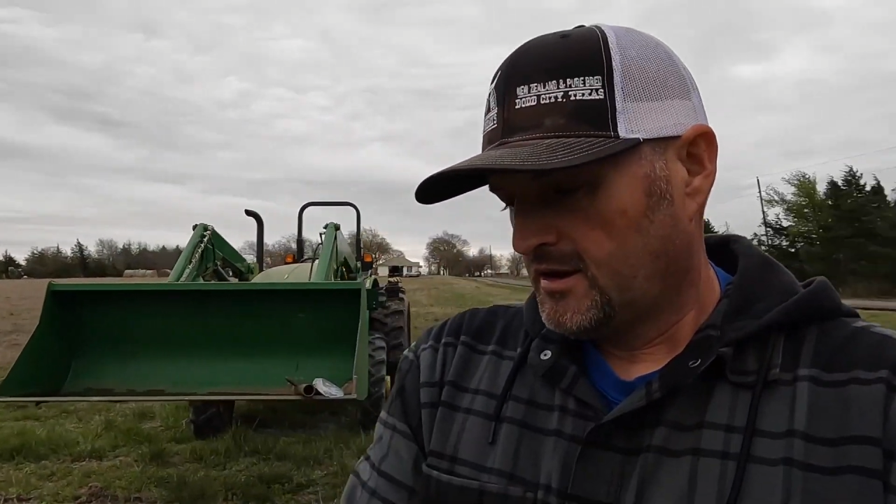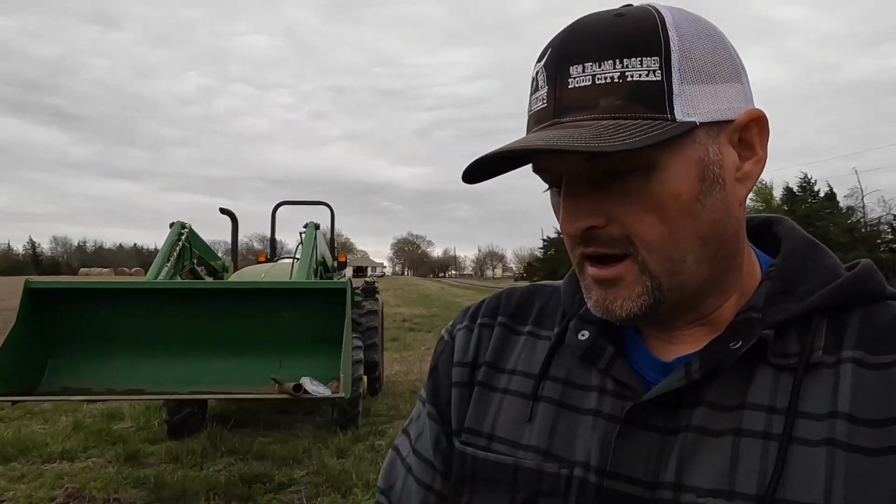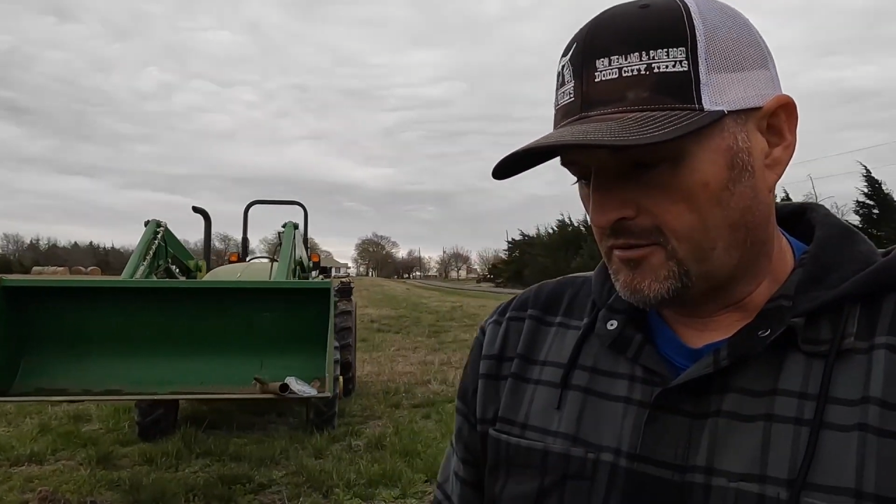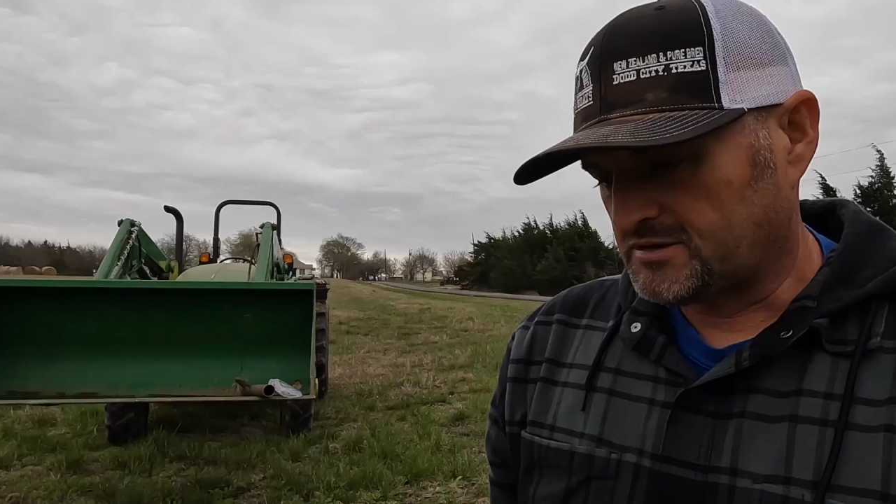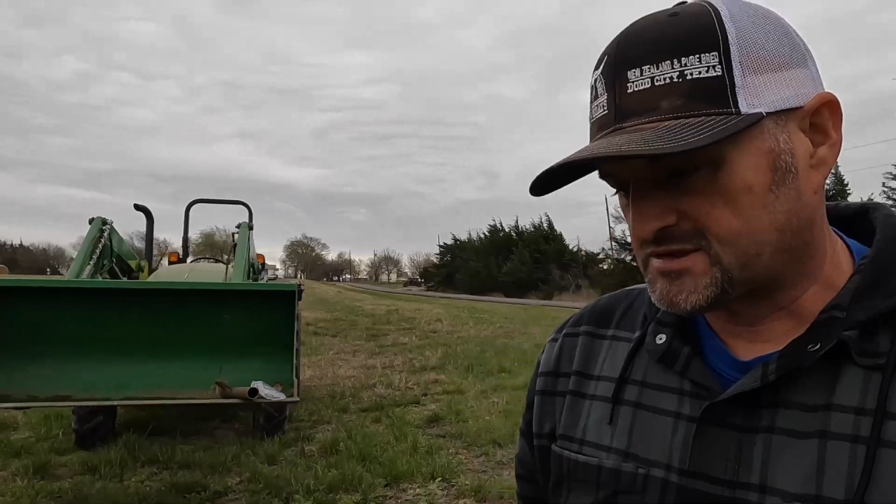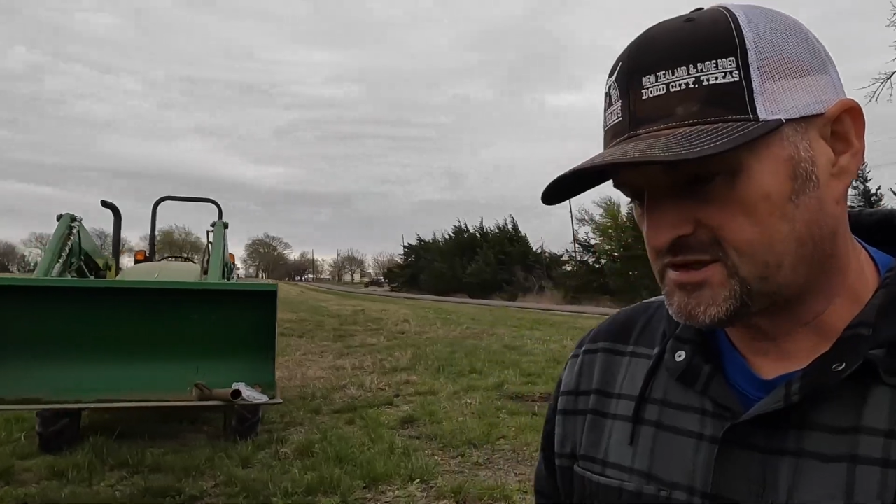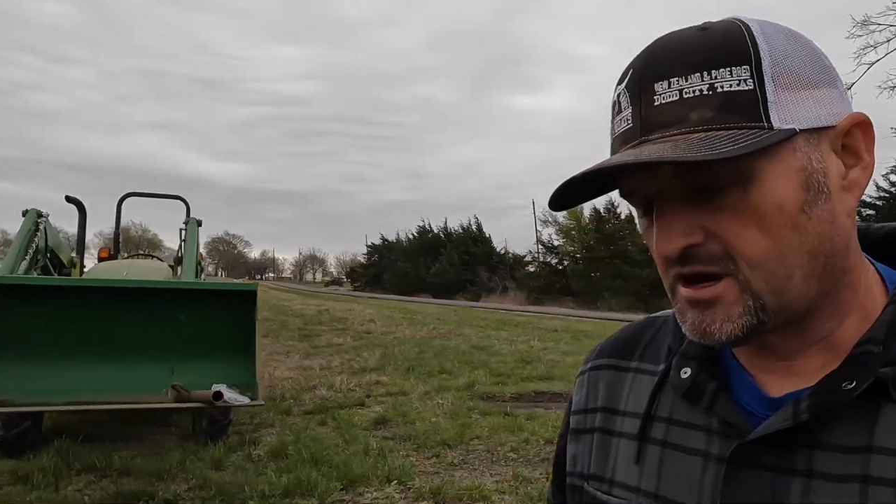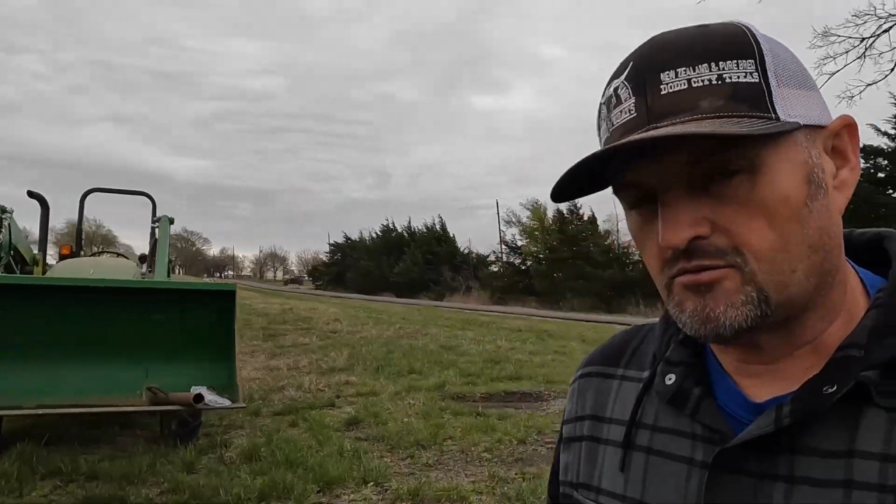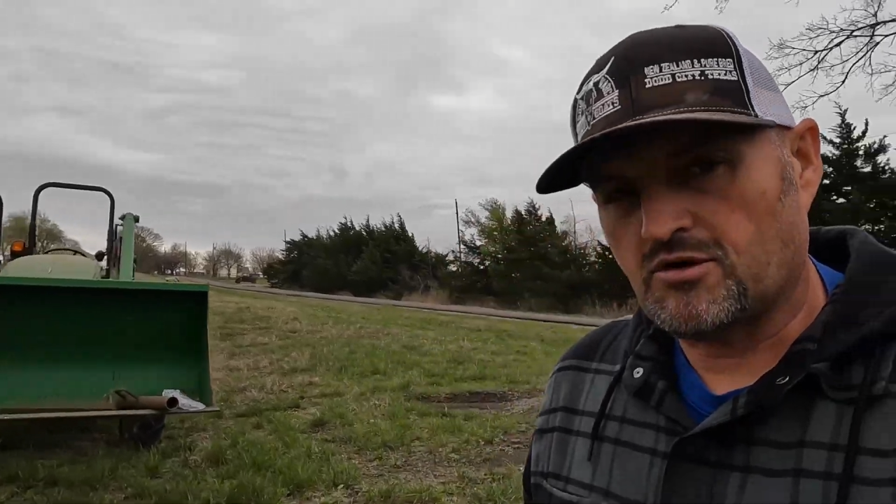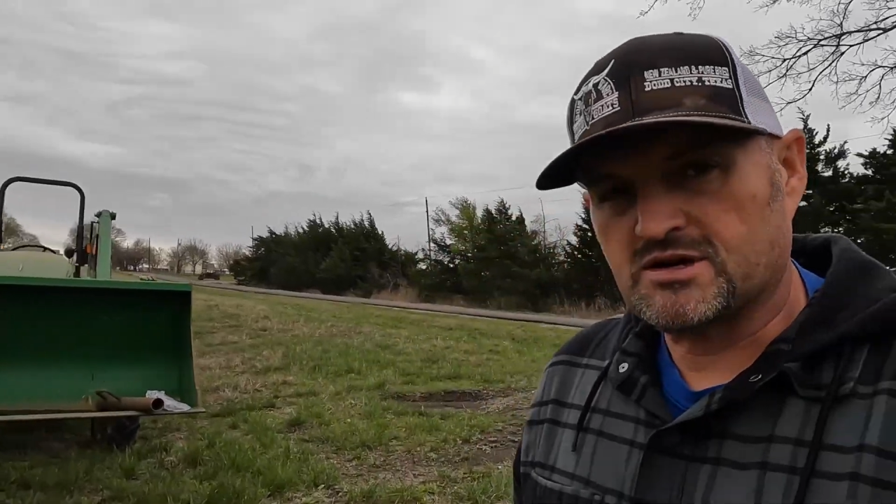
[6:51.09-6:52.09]
I want to see how
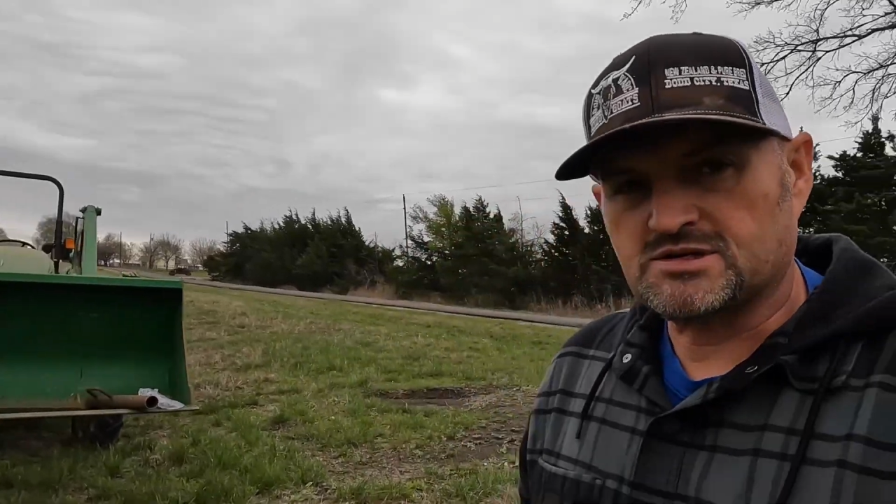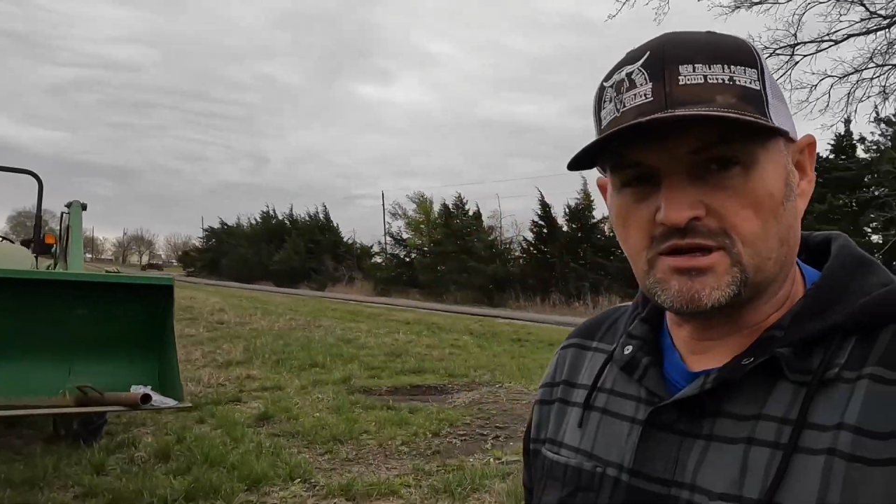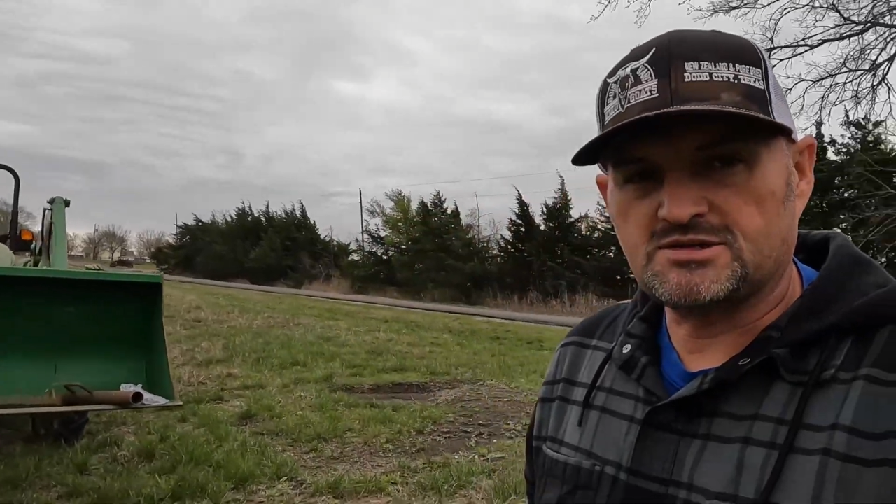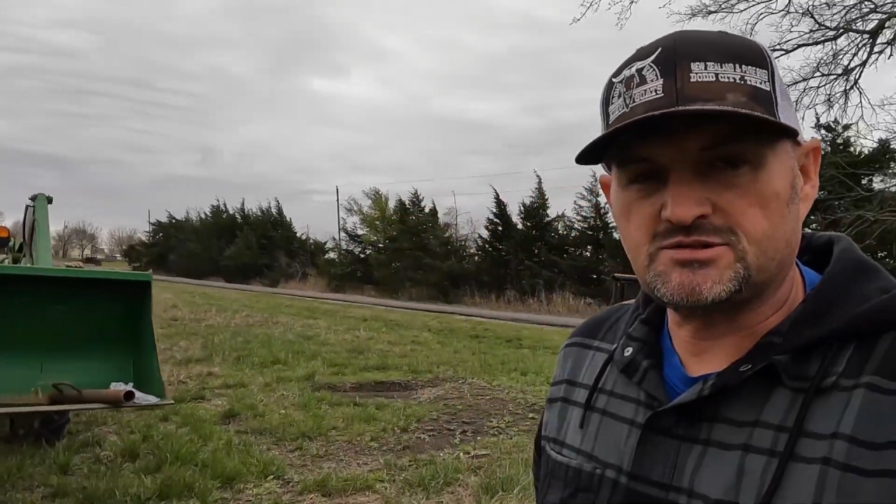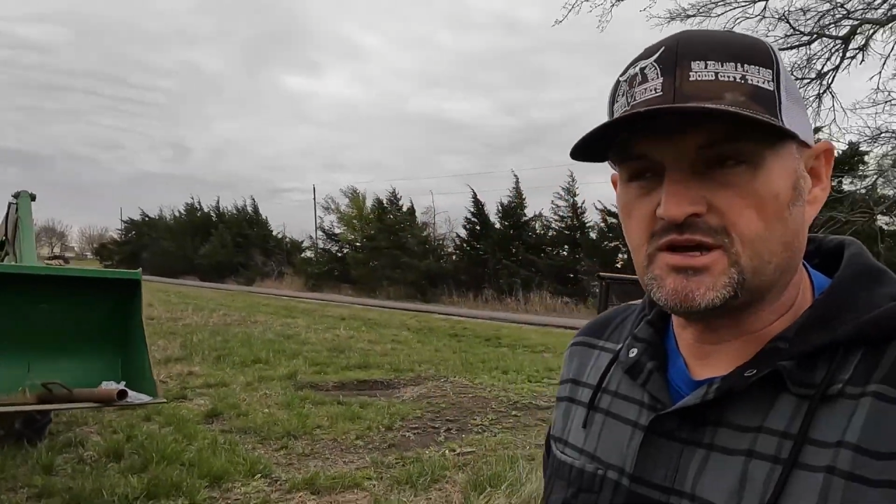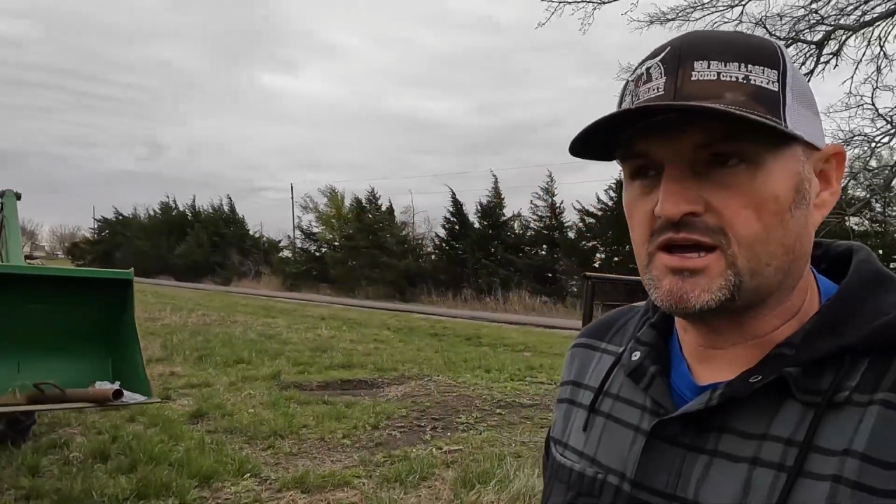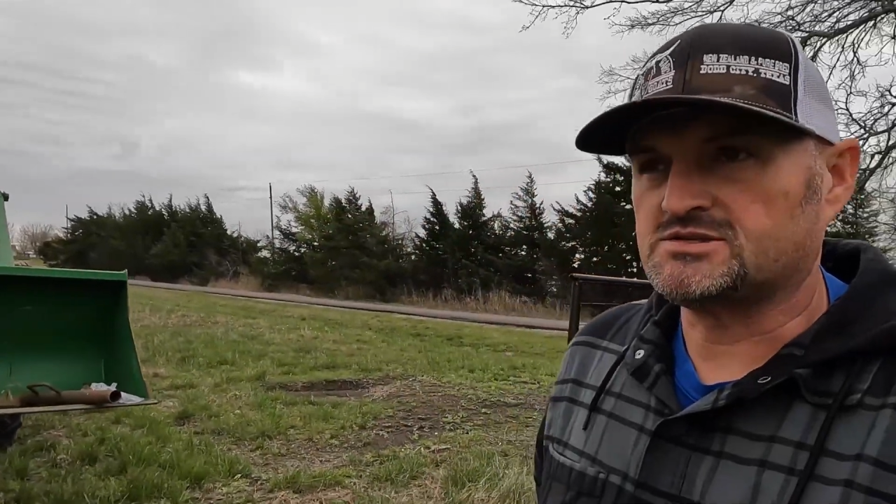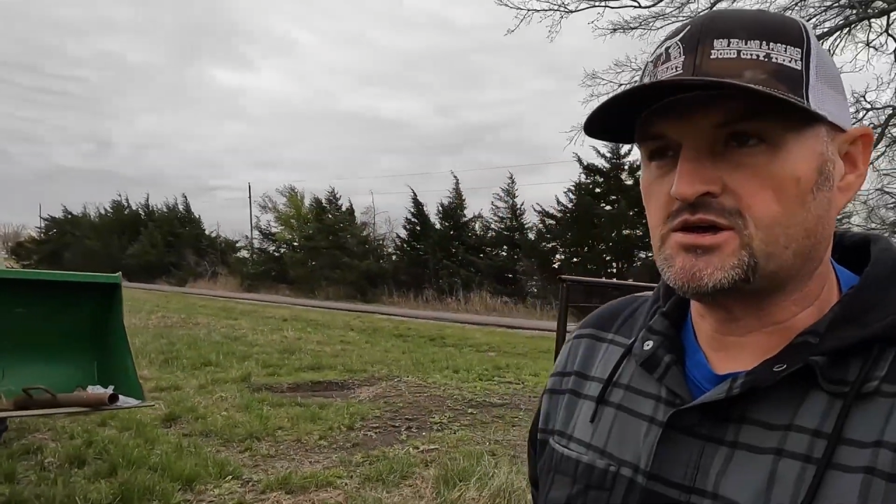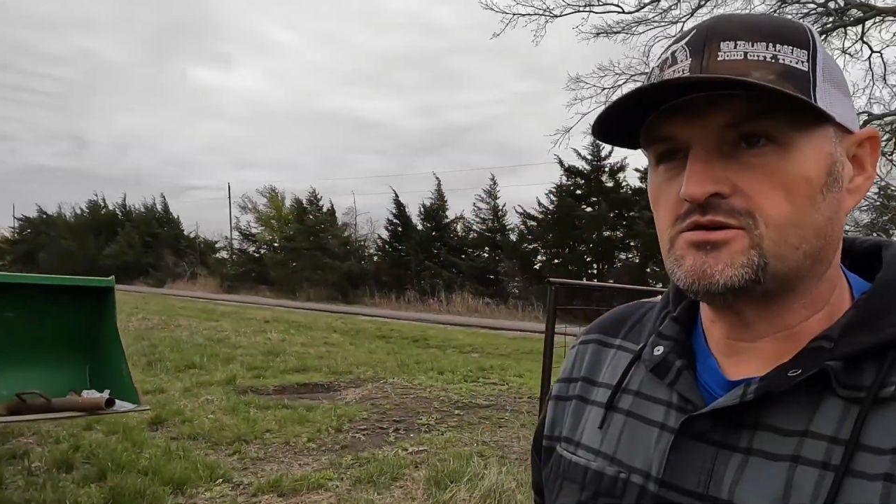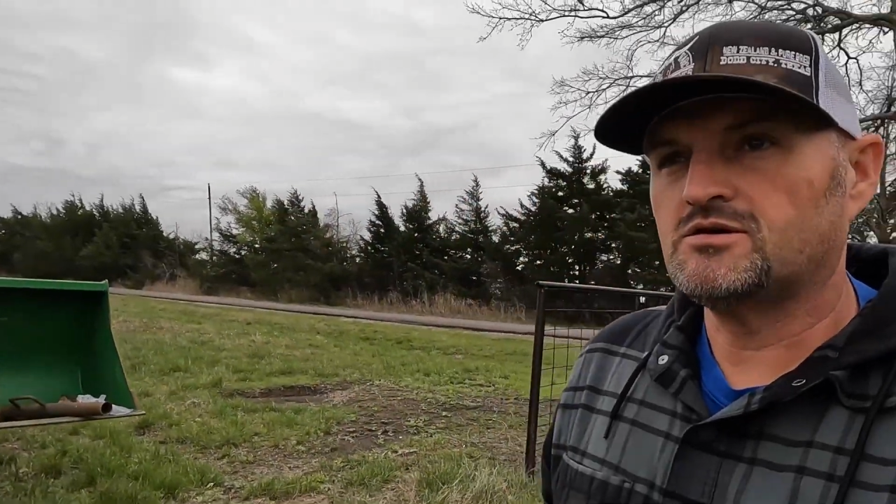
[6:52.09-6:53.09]
it works. I'll let you guys
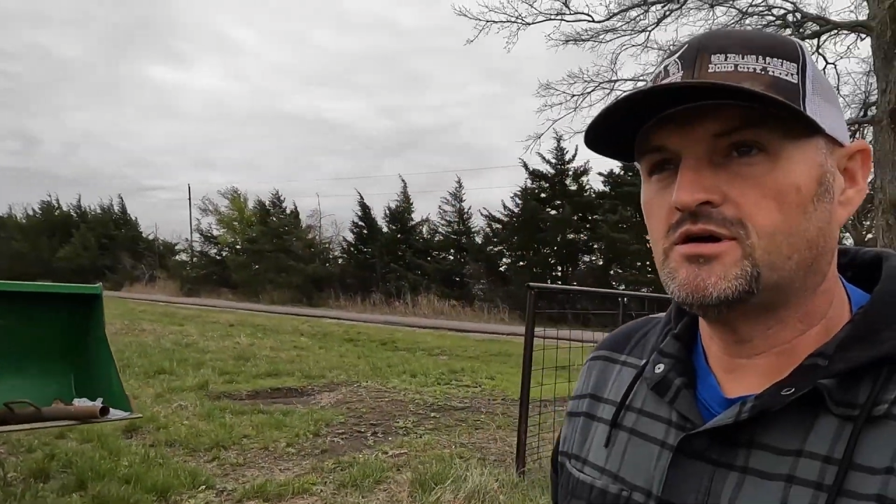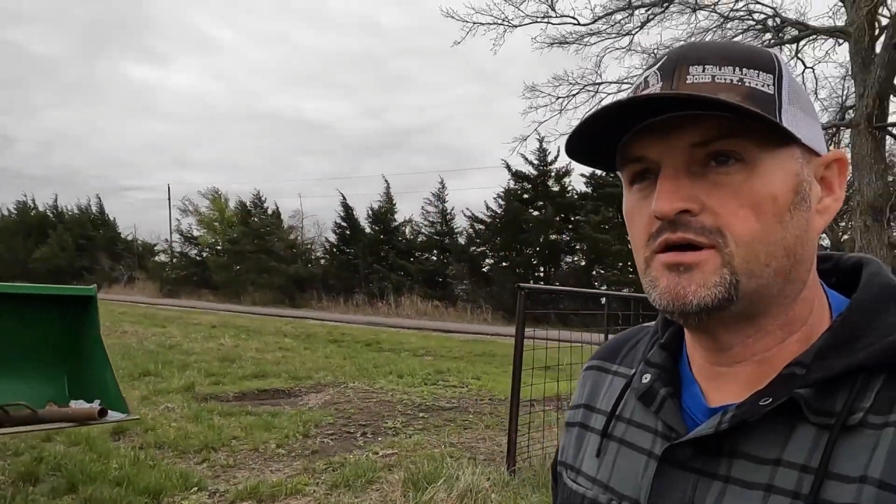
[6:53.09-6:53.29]
know.